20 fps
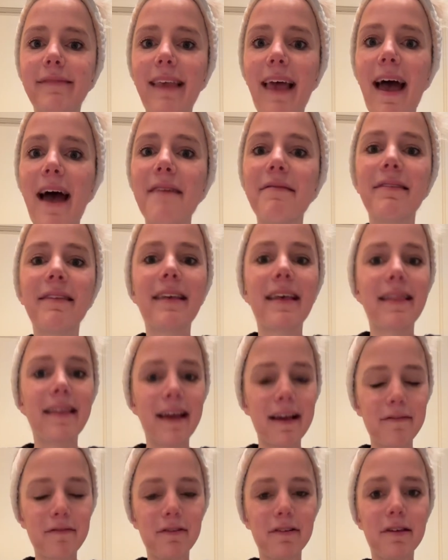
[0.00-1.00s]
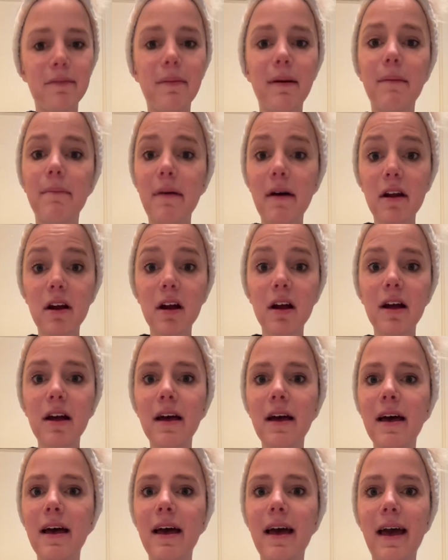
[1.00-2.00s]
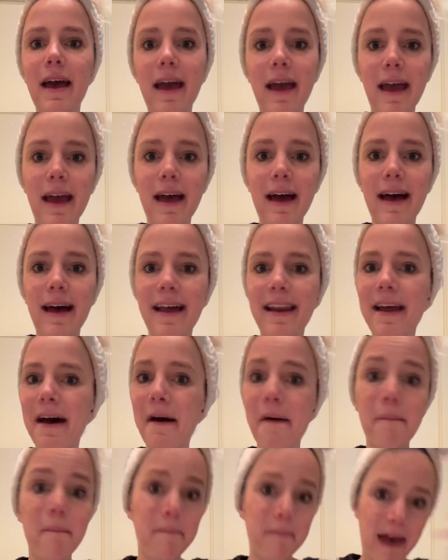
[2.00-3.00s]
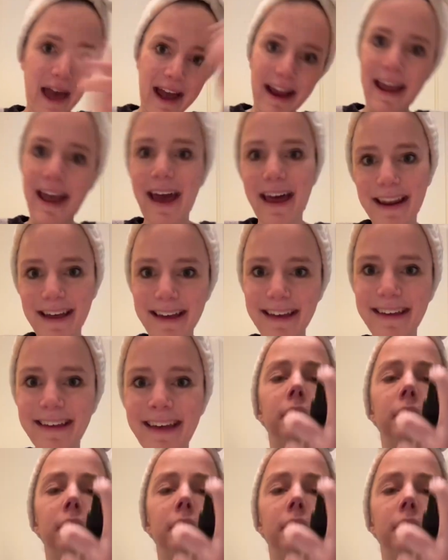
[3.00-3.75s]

I'm just thankful to be better and back at it.